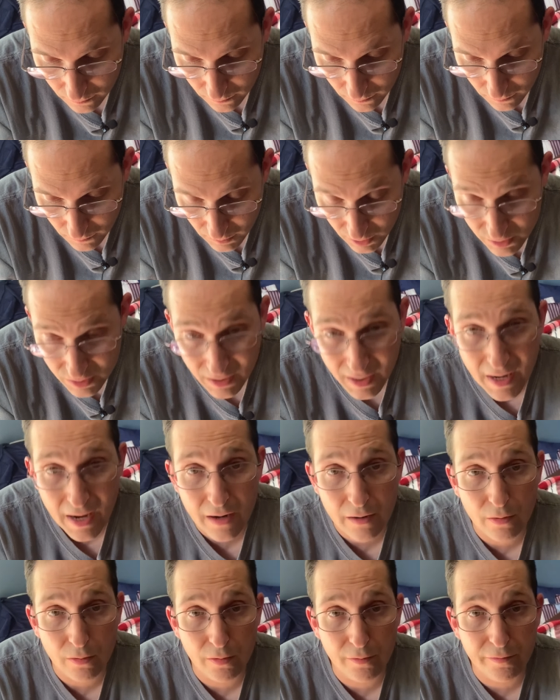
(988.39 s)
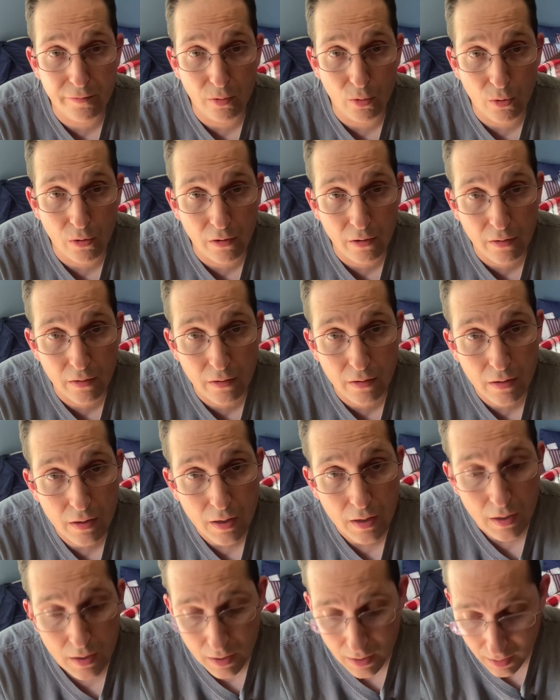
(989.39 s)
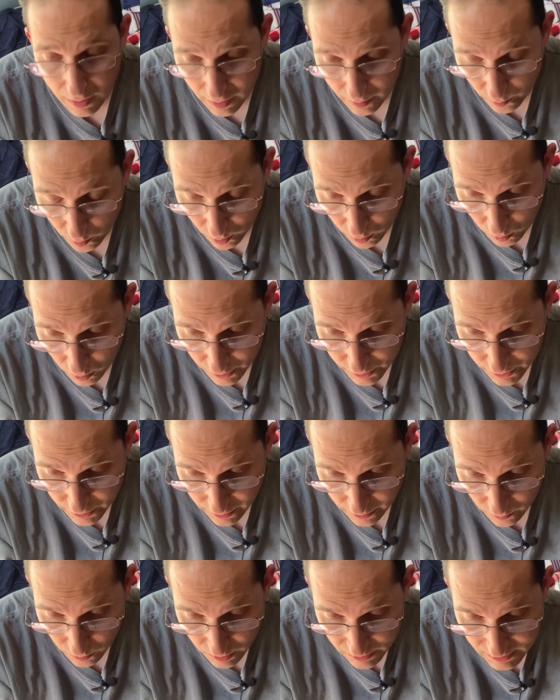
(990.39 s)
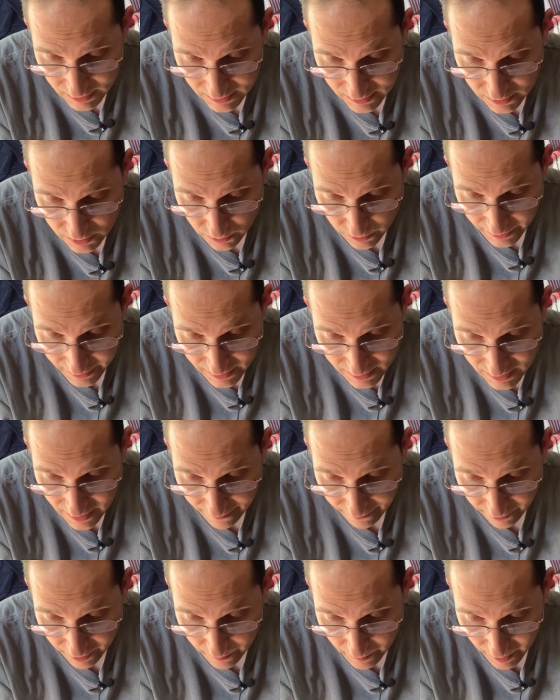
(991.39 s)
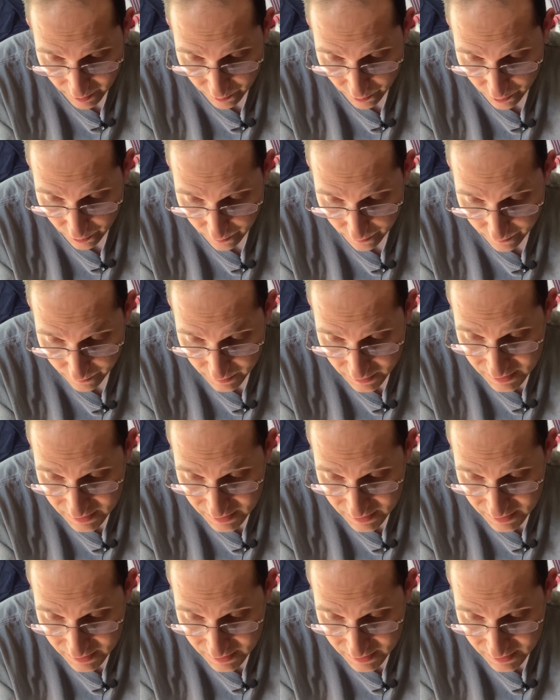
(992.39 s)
There's a cat on the floor, and we're wondering what he's doing. He's never in my room.